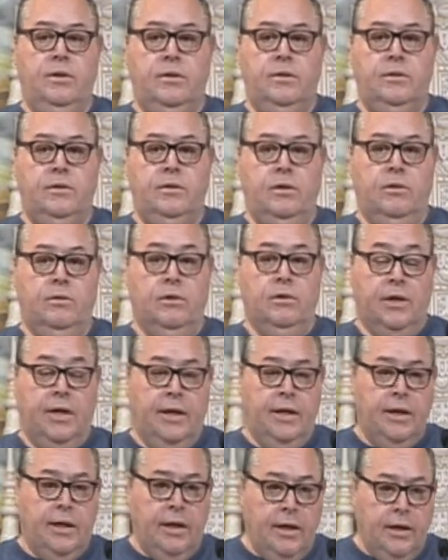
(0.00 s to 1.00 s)
You know, look at
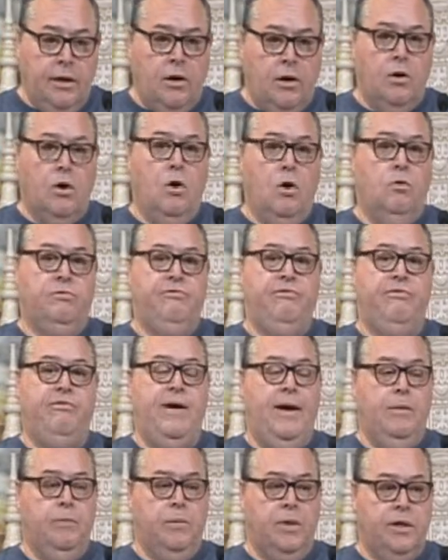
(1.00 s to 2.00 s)
it in our own
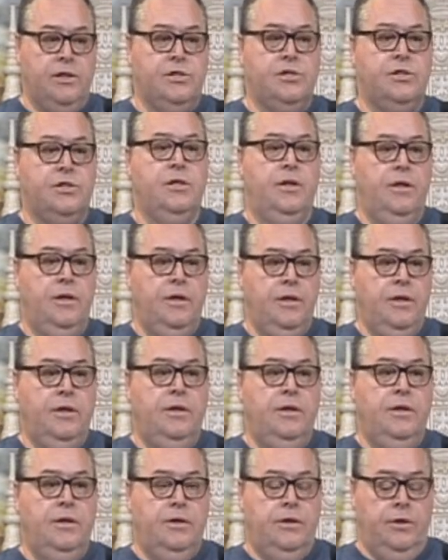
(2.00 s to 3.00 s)
families.
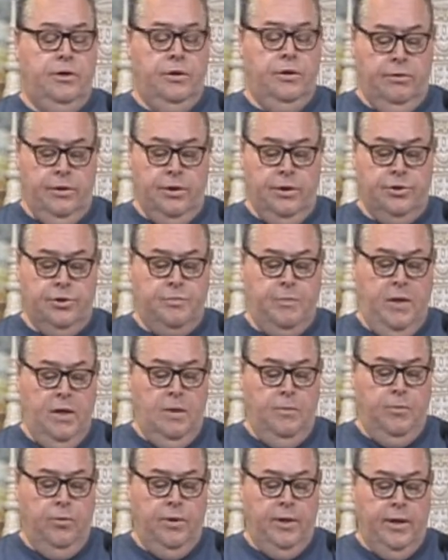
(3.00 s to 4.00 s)
You know, there's
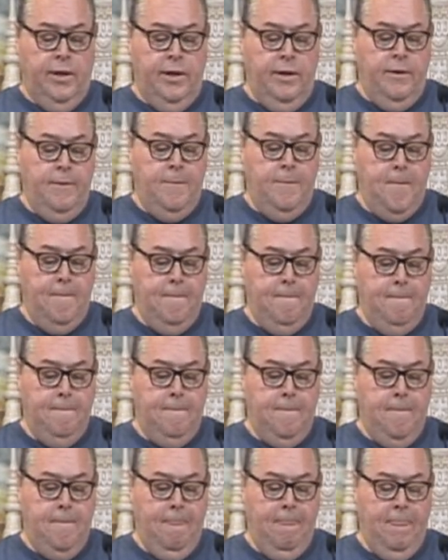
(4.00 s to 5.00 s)
people that,
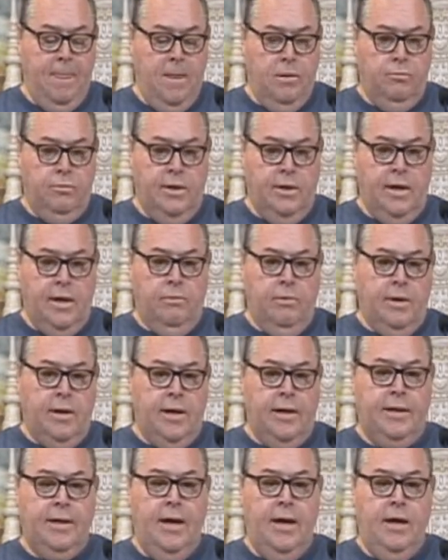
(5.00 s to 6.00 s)
when I
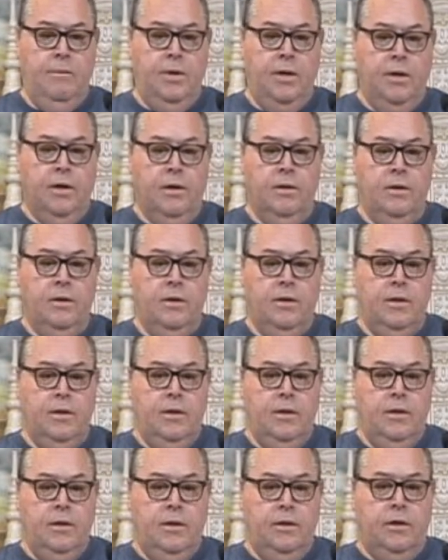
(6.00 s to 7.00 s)
came here,
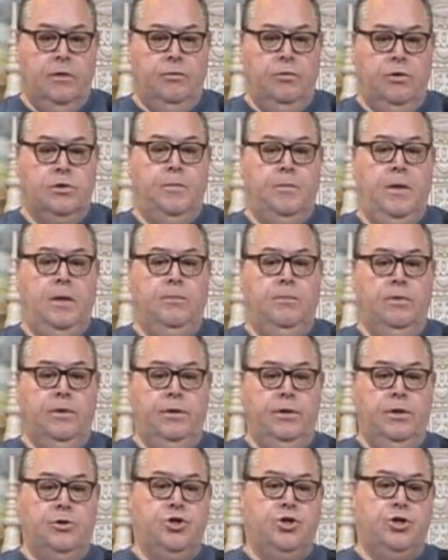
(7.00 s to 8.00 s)
there was people in
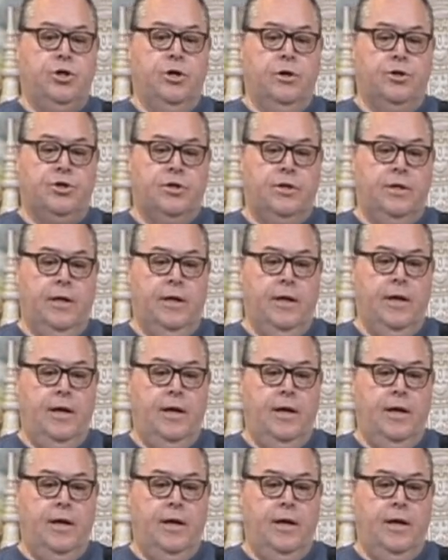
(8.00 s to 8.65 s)
this church that